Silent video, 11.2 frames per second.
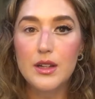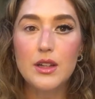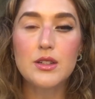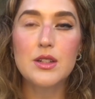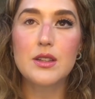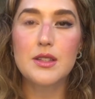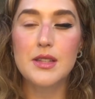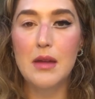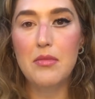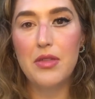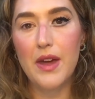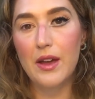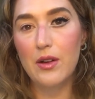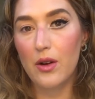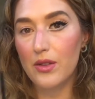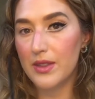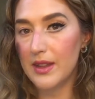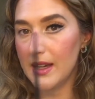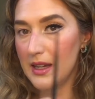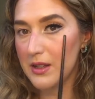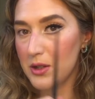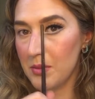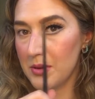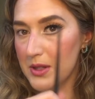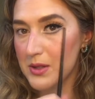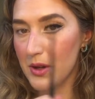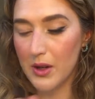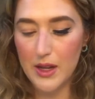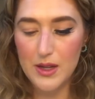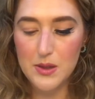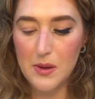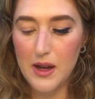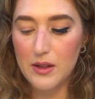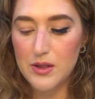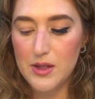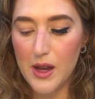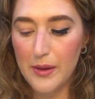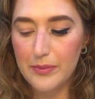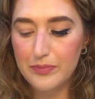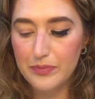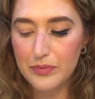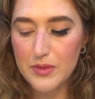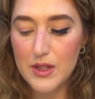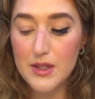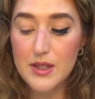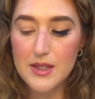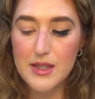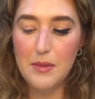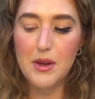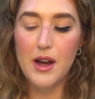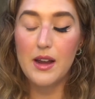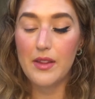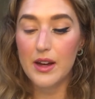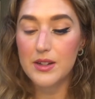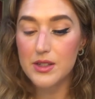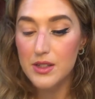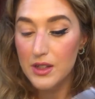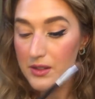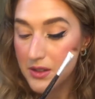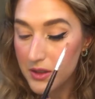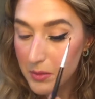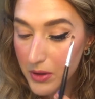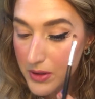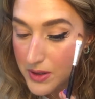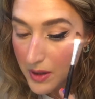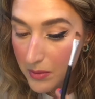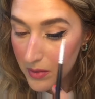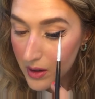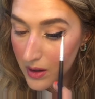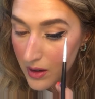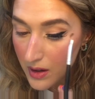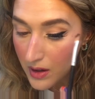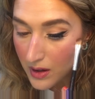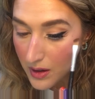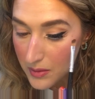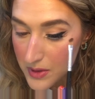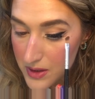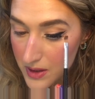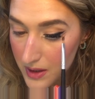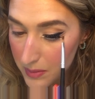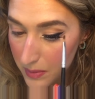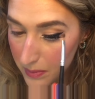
you can do the same thing on the top of the socket as well. So using the same colour that I just used on the bottom, I'm just going to